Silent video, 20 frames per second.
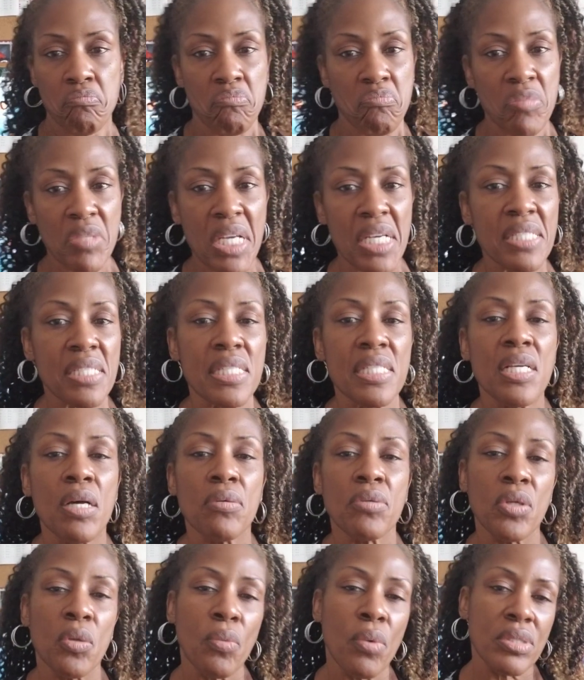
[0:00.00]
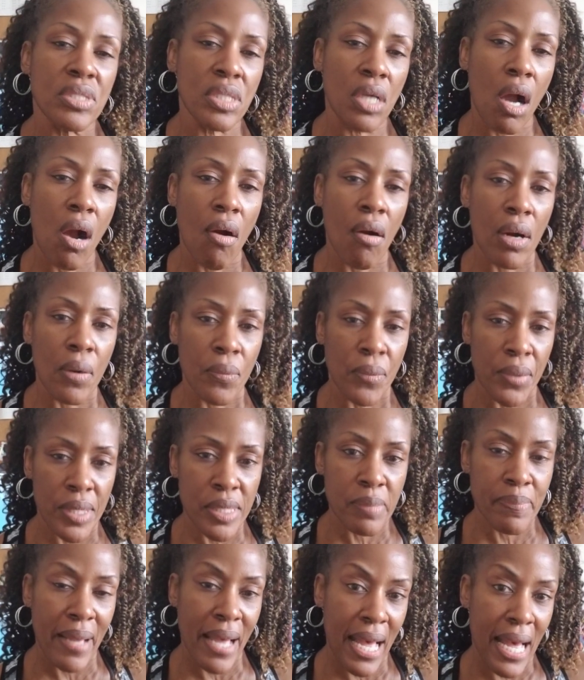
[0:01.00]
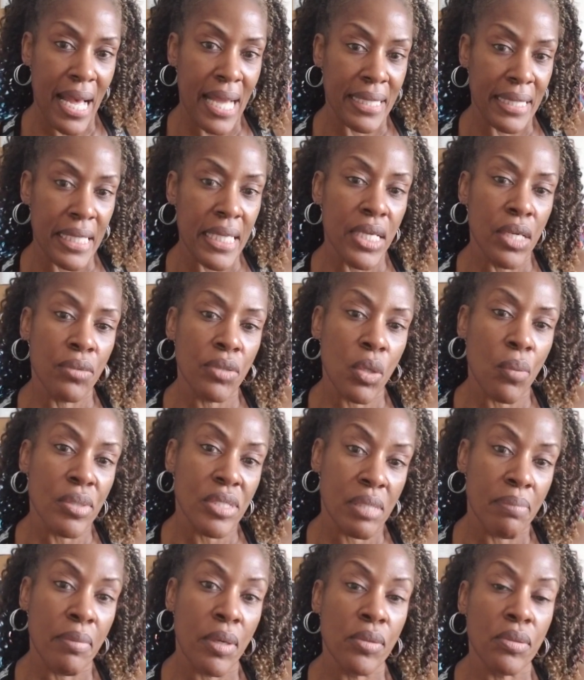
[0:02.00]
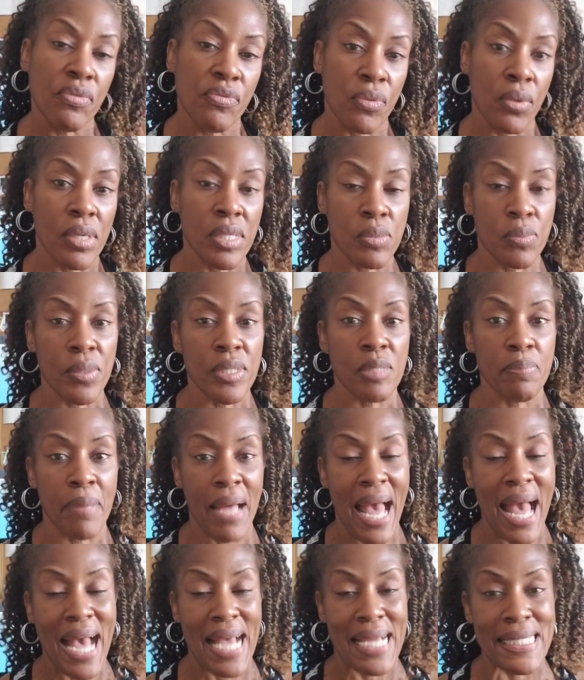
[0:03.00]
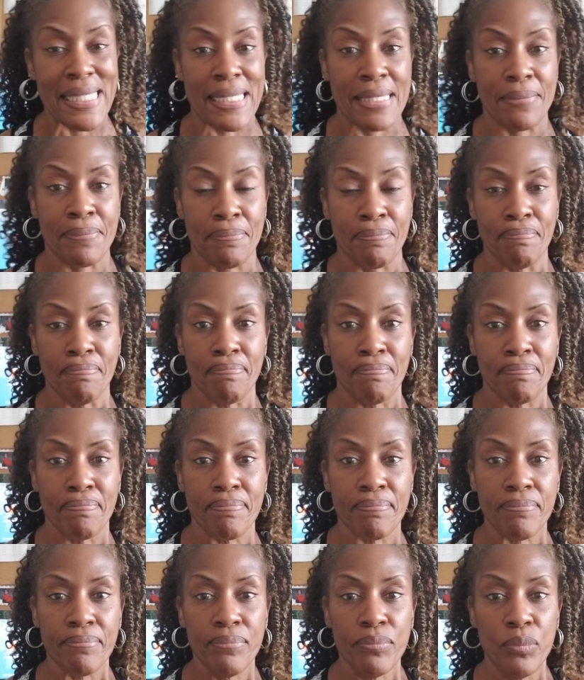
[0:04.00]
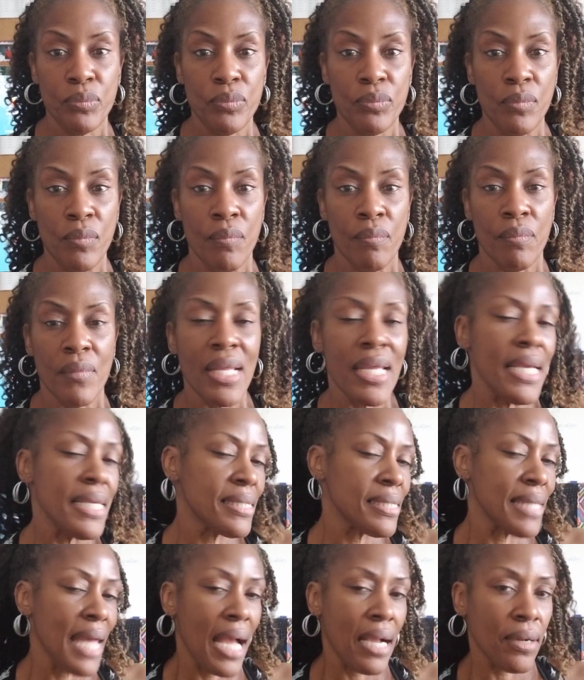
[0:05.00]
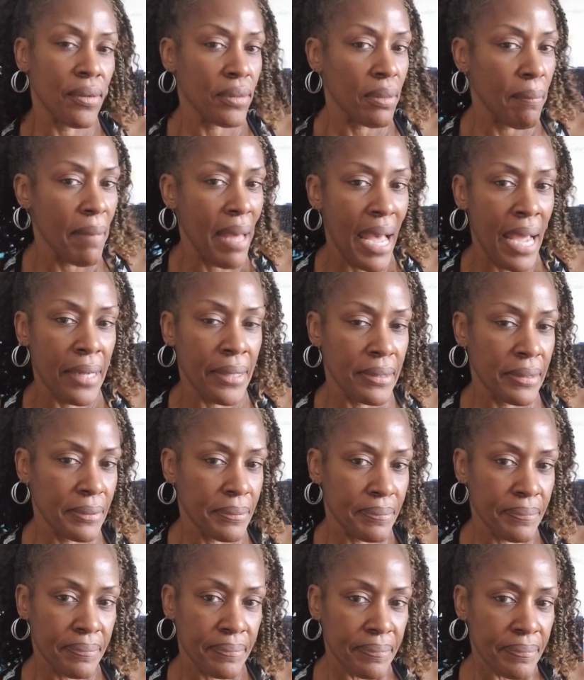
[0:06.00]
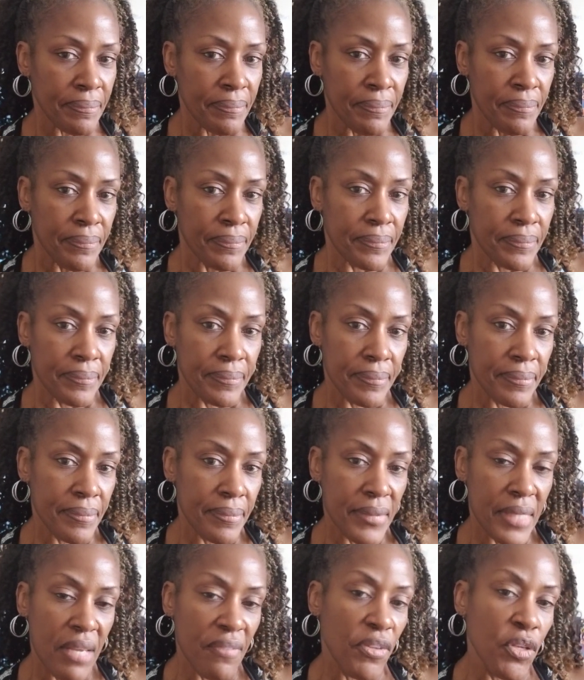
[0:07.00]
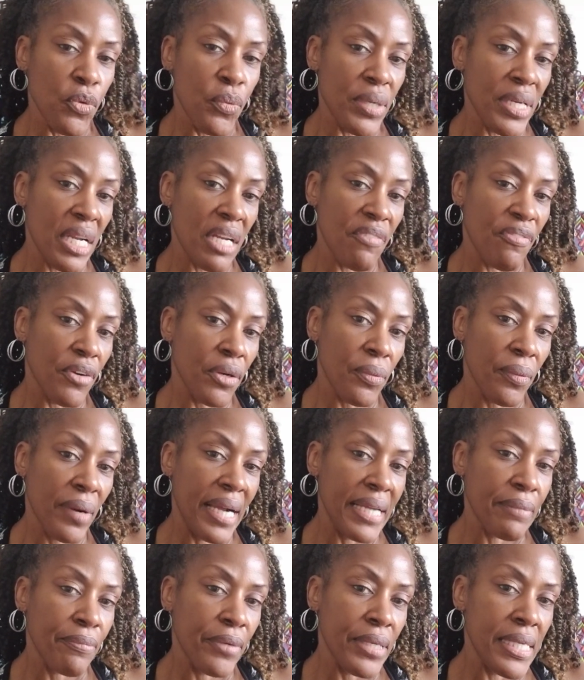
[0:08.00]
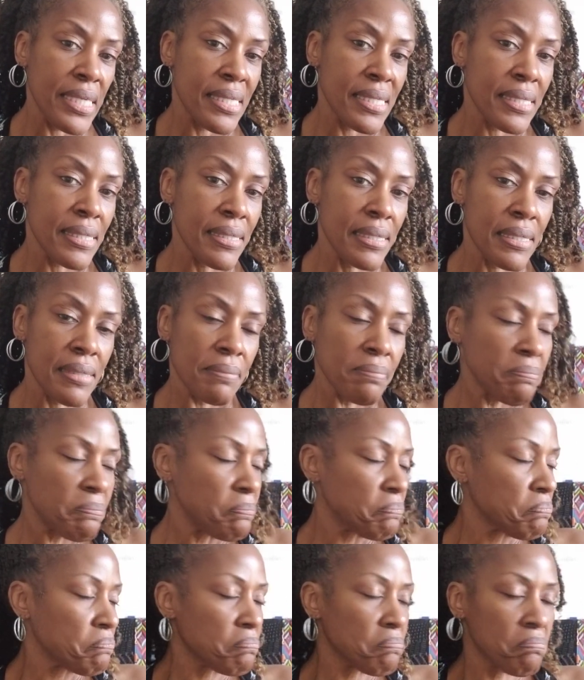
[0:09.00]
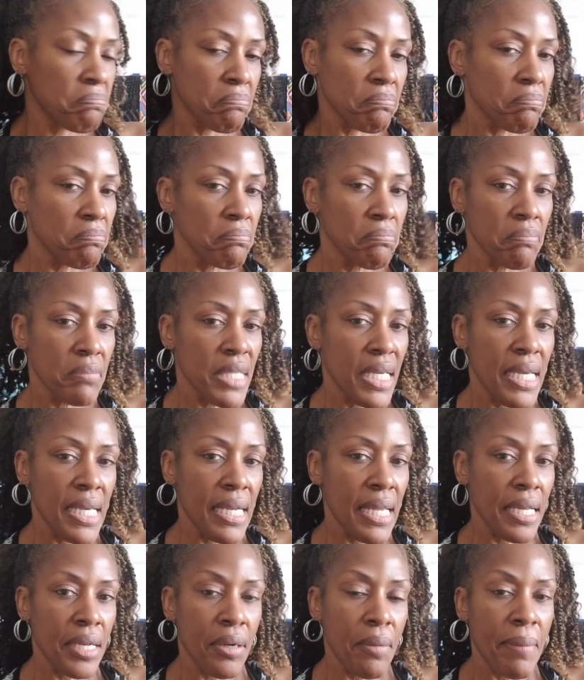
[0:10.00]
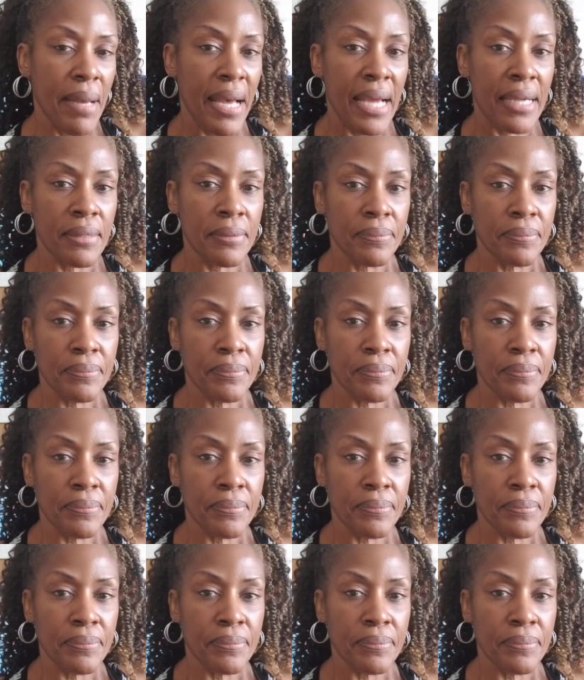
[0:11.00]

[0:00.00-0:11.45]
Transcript: because he going to know what your heart was behind it. He going to know what your motive was behind it. It's not going to matter. If you went in it for the right reasons, it ain't going to matter.